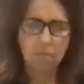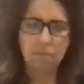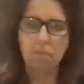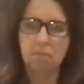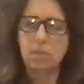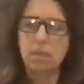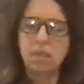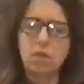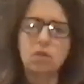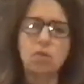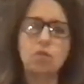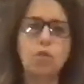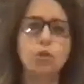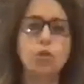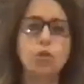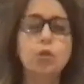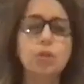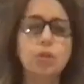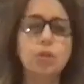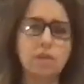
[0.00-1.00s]
this
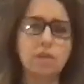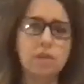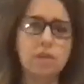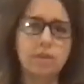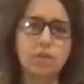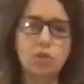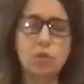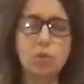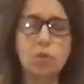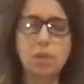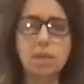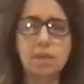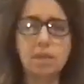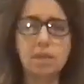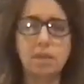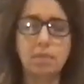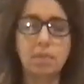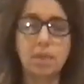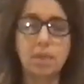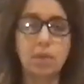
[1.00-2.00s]
newness of doing
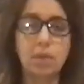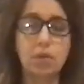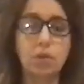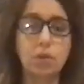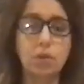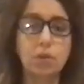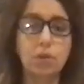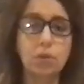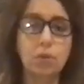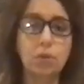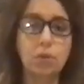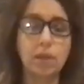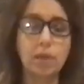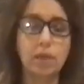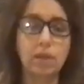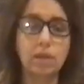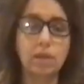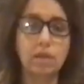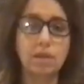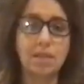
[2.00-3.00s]
something new
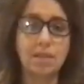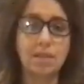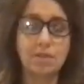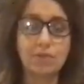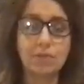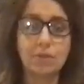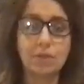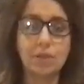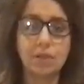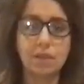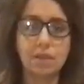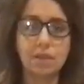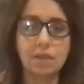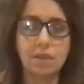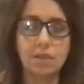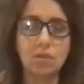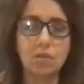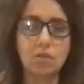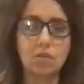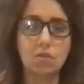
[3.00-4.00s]
and different
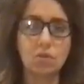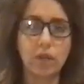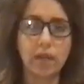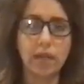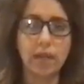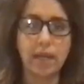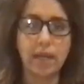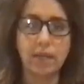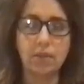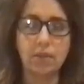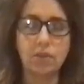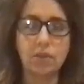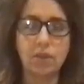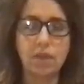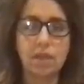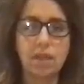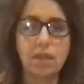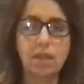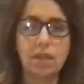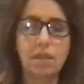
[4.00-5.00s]
and strange.
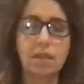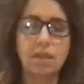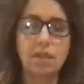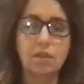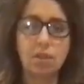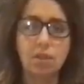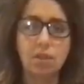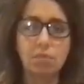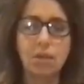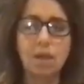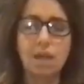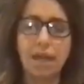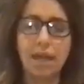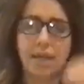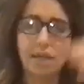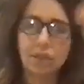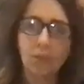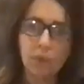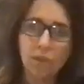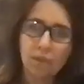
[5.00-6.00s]
You can
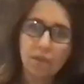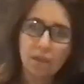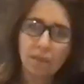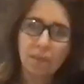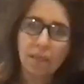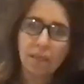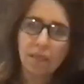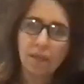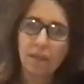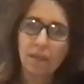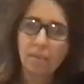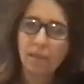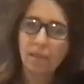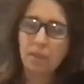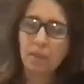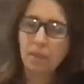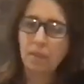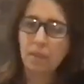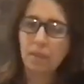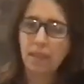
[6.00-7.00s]
relate to it somehow,
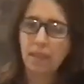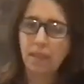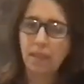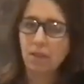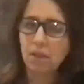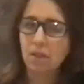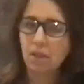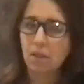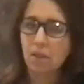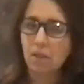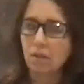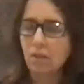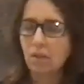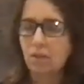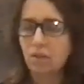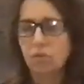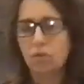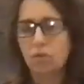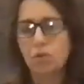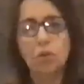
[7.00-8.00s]
maybe being,
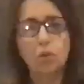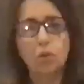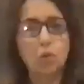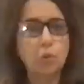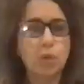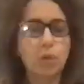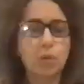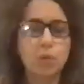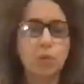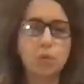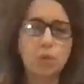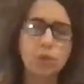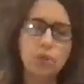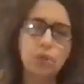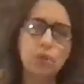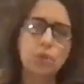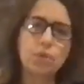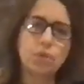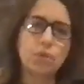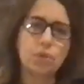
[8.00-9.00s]
new at
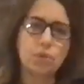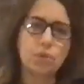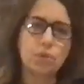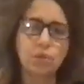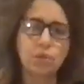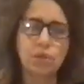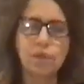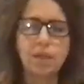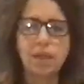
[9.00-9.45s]
work, or